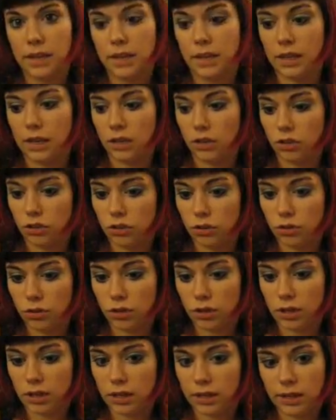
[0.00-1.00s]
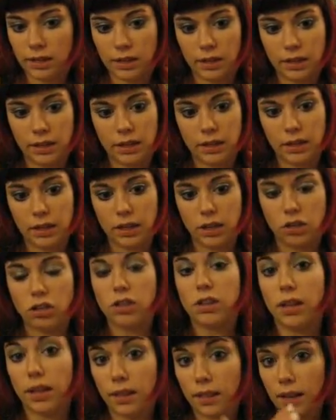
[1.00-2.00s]
Each
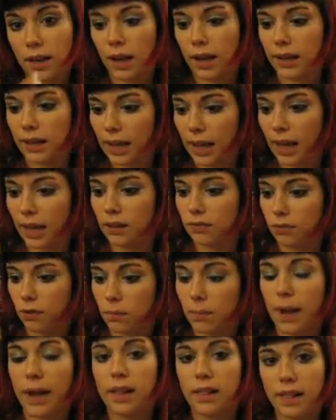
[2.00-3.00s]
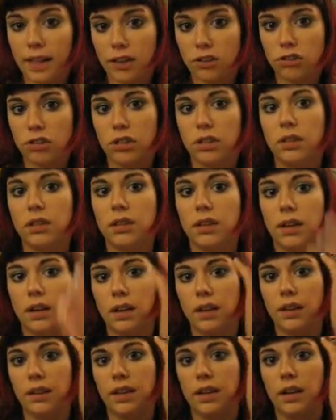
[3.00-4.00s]
thing that I get from my collection,
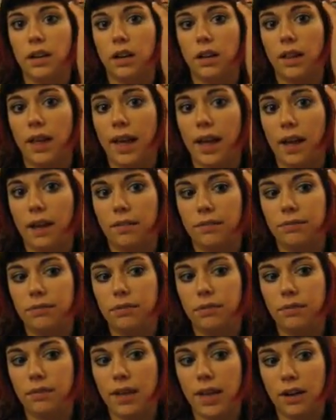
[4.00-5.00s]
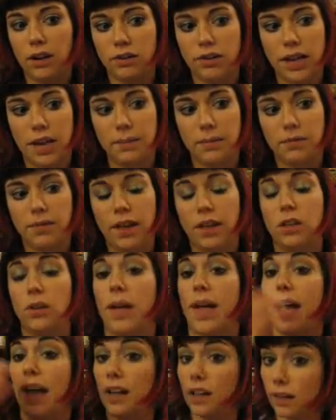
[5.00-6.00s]
it'll have entertainment value
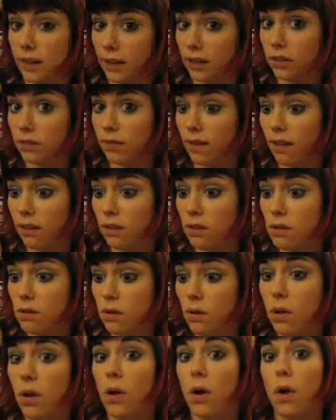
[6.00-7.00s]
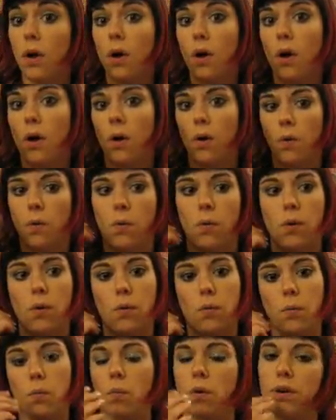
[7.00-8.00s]
and collector value, or